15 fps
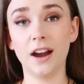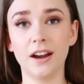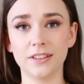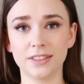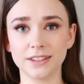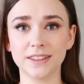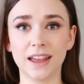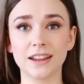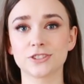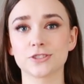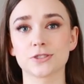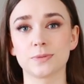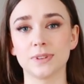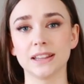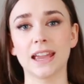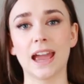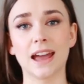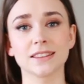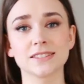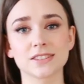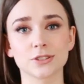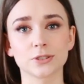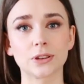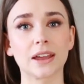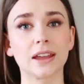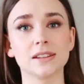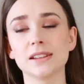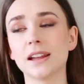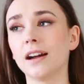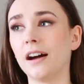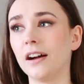I think that just really adds to it.